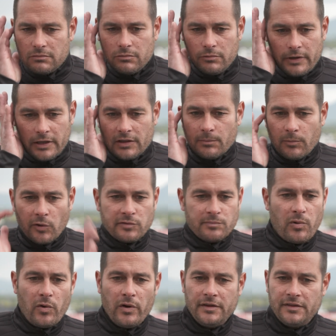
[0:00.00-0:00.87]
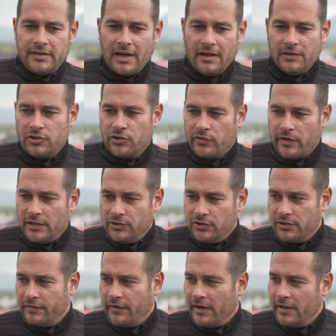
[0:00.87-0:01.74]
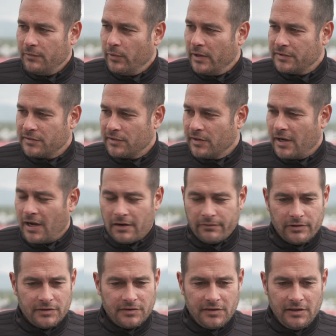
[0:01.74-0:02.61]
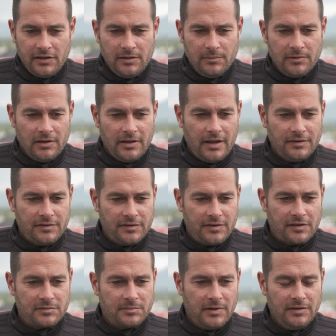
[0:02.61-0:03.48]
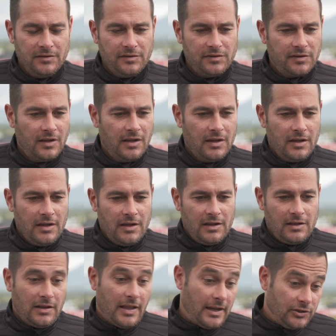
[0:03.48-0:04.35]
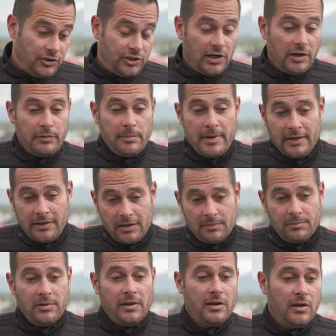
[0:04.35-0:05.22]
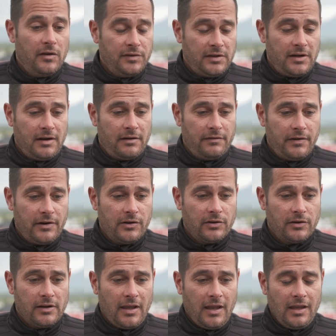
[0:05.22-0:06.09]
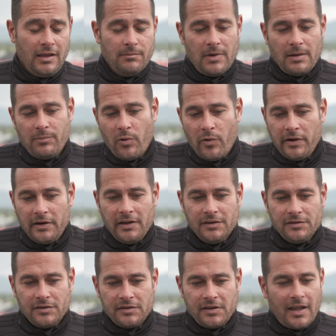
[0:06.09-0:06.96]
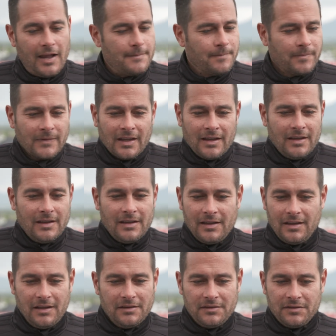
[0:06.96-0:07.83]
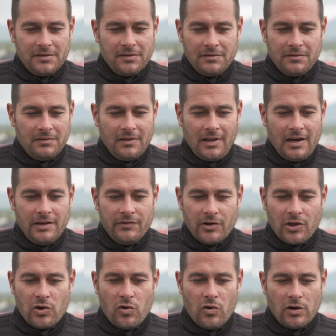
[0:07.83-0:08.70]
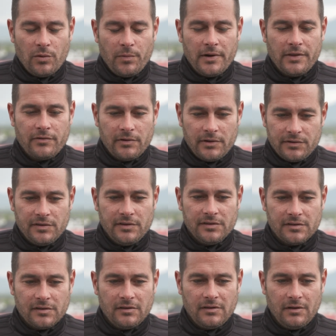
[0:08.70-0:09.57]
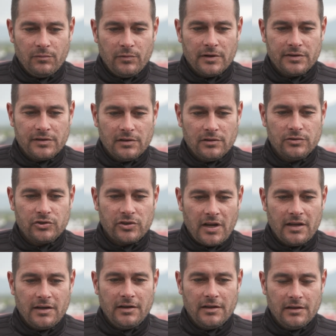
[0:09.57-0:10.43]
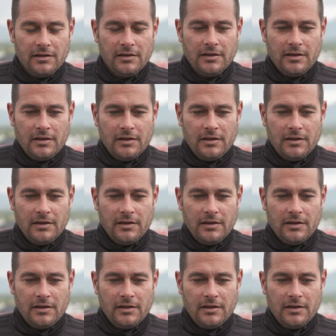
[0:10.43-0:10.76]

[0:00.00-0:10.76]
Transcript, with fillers: we had the most points down the stretch of any Western Conference team the last six months. Last year we made it to the playoffs and had a very good game. My point is is that it's not even a quarter way through the season, and we're still trying to